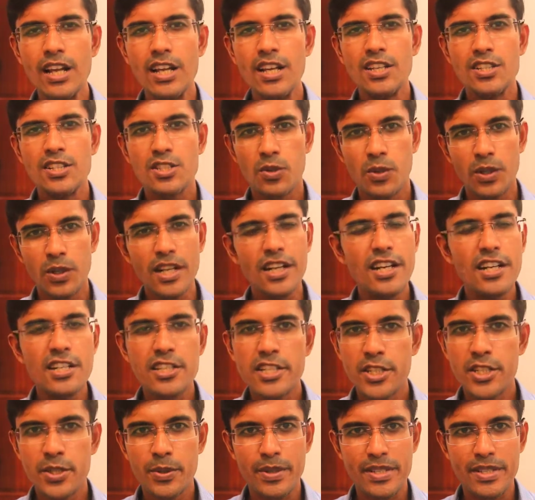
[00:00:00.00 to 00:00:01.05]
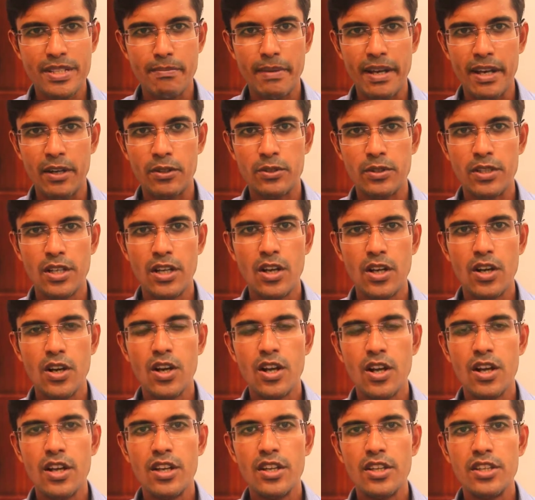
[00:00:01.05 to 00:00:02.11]
So all you need to do is
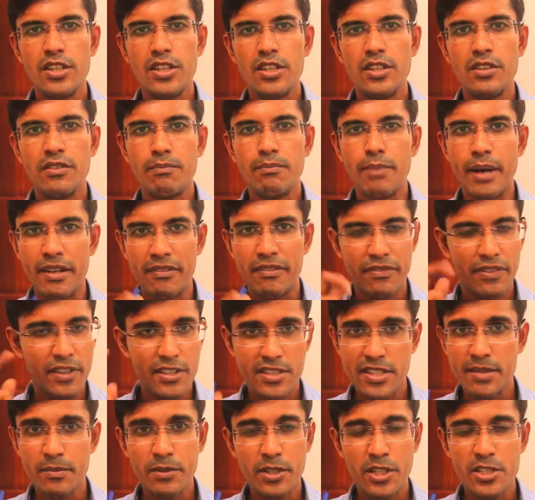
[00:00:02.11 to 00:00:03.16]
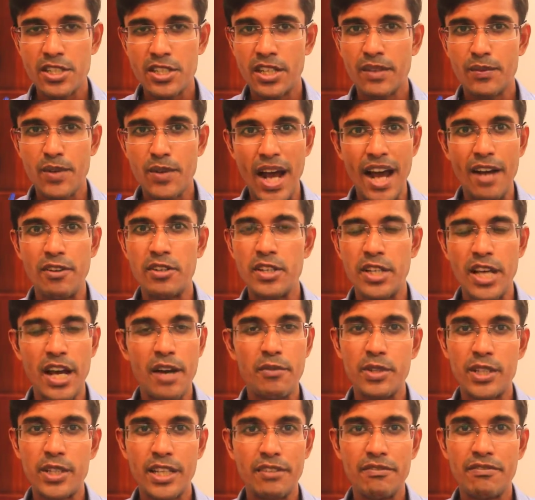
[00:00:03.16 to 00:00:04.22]
first I'm going to tell you how
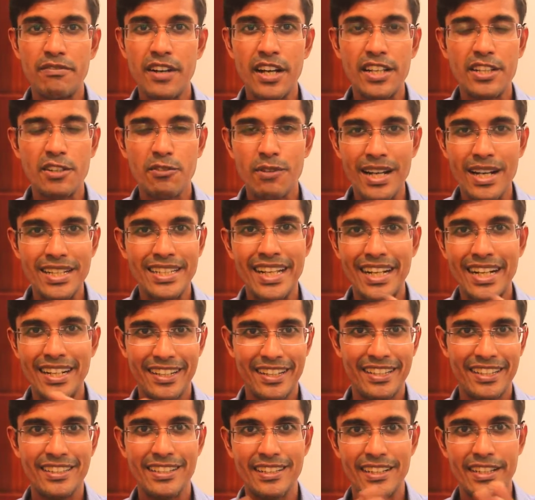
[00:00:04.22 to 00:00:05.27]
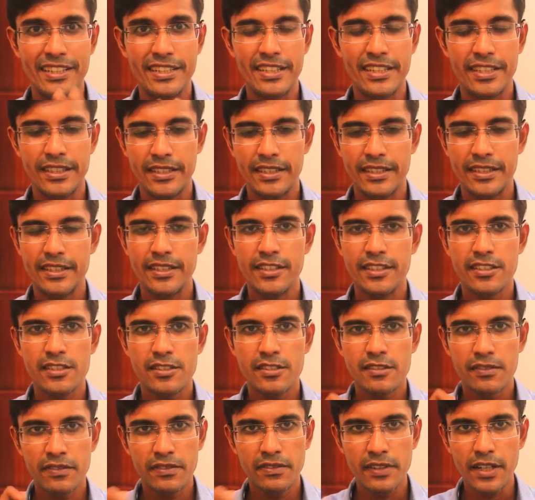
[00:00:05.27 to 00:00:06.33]
you can find the right candidate in LinkedIn. So
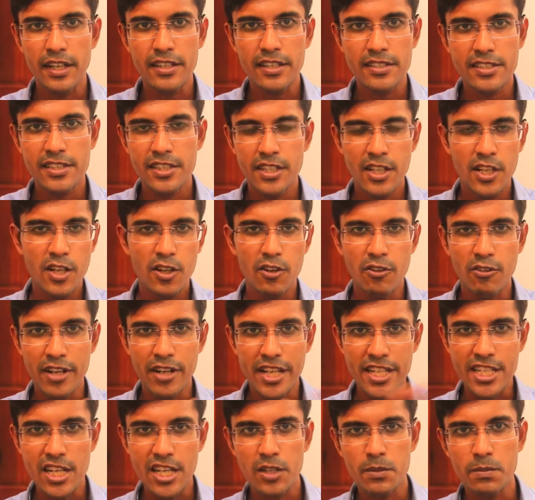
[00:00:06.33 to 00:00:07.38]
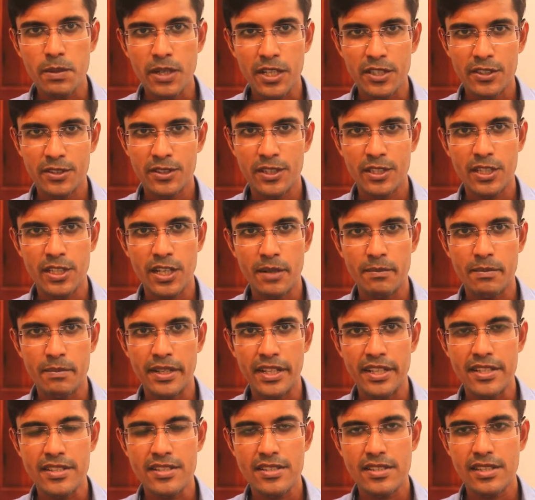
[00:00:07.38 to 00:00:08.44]
first, reach out to particular
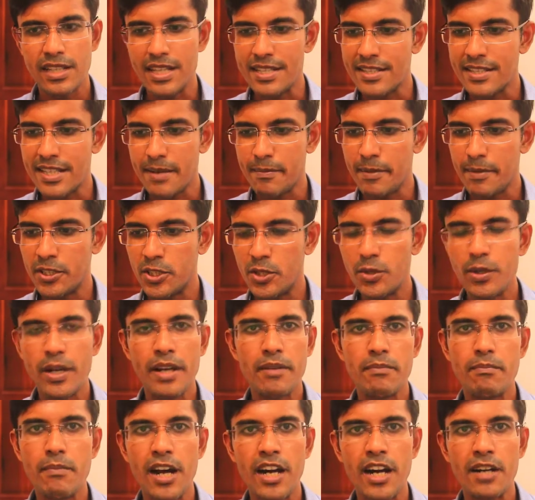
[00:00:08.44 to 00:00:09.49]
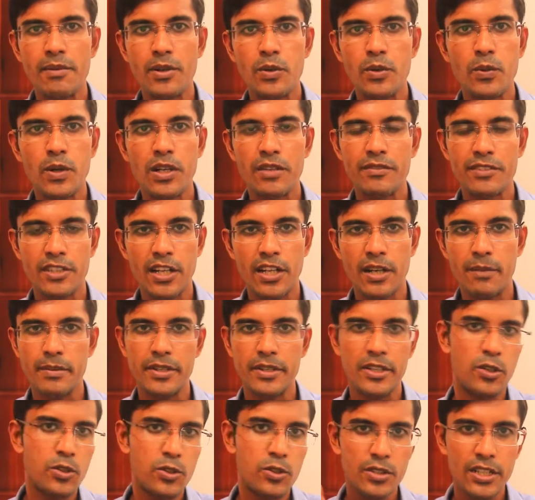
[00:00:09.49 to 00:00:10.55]
companies. Let's say about you admire about one of the company.
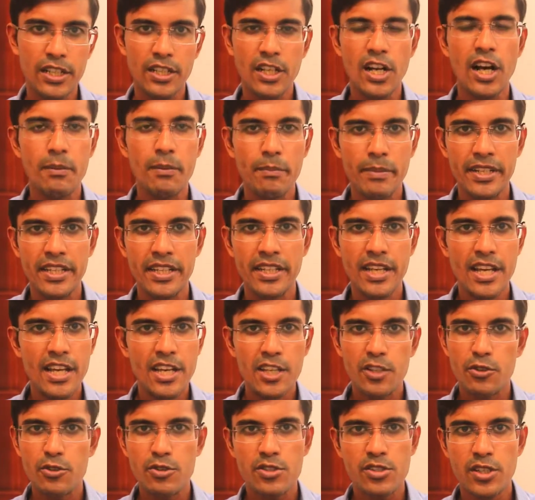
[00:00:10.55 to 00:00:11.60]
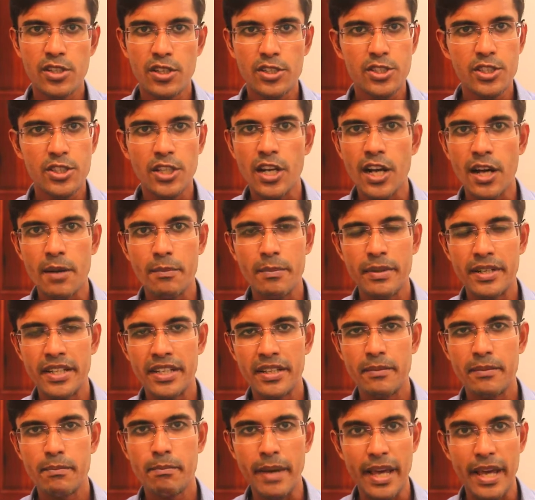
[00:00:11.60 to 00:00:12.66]
Go to that company, you search the company
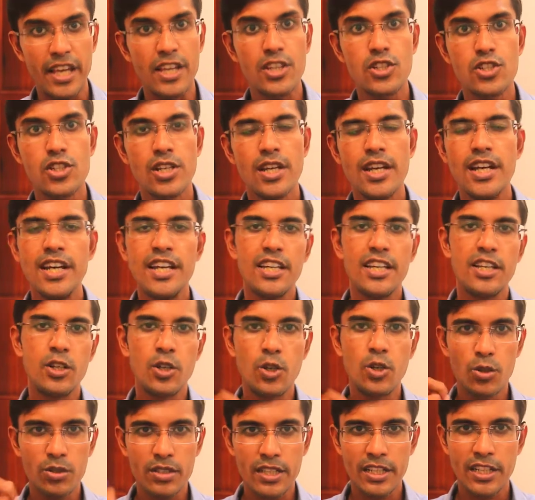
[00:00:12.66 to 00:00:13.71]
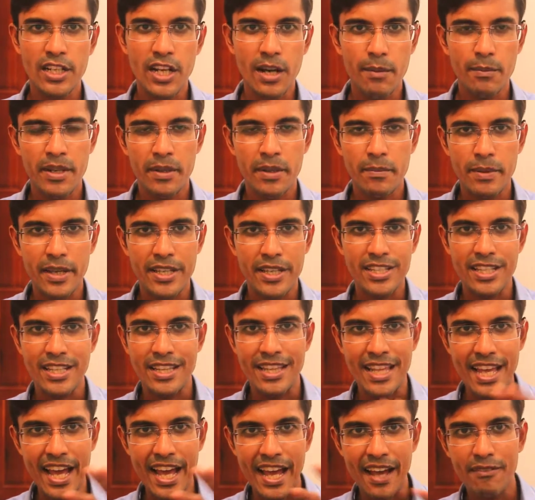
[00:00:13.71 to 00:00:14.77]
page, you go to that company page and they
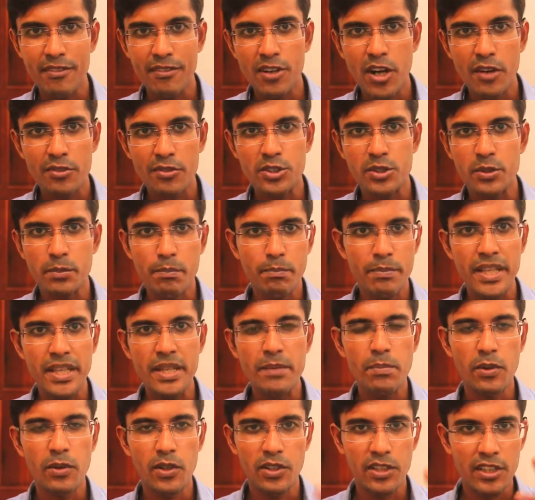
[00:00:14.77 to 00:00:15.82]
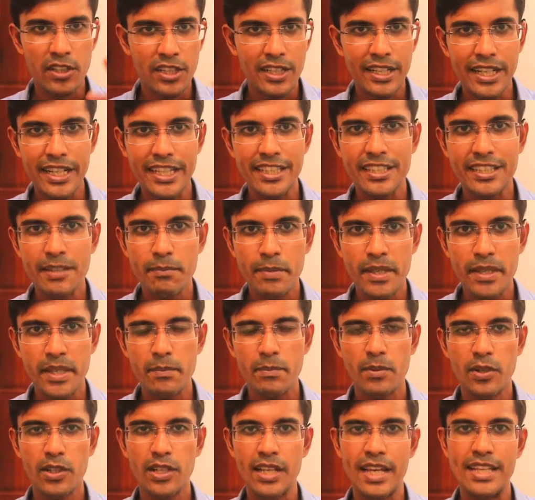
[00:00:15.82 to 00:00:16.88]
have an option, people. Click the
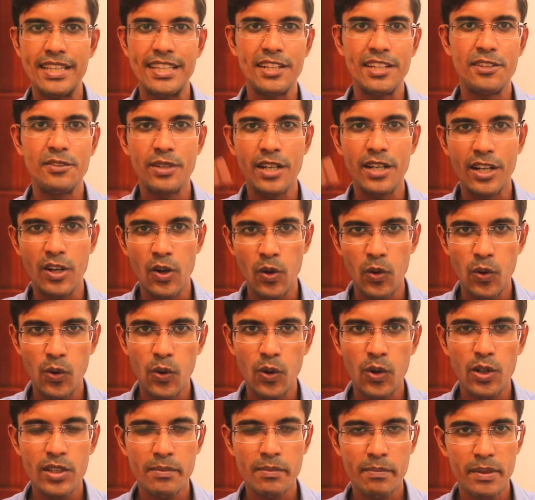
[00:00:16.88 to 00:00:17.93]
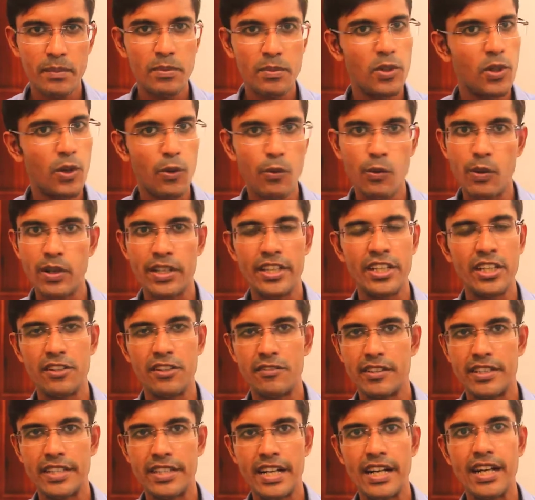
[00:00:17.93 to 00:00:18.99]
people and then you get all the people who are working over
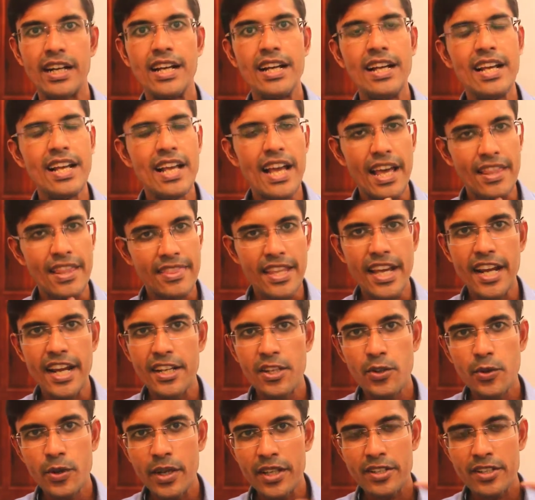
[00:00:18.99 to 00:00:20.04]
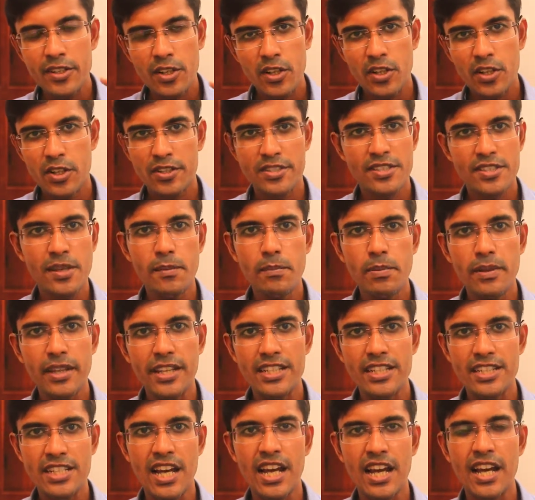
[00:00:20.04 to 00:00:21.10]
there. And there you can simply
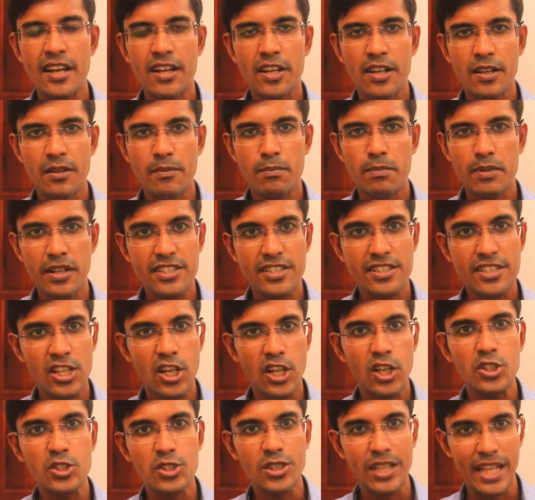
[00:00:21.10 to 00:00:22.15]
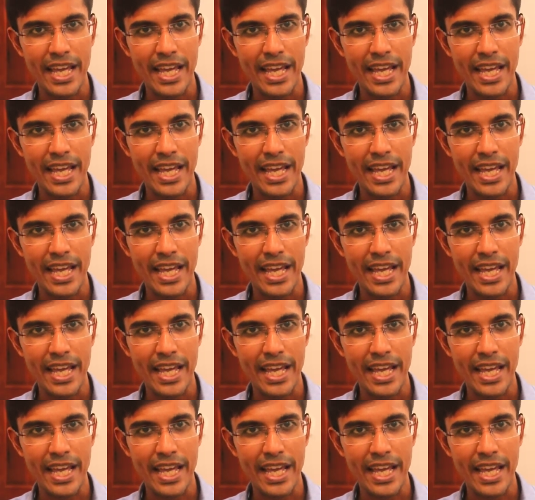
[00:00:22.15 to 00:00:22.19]
press Ctrl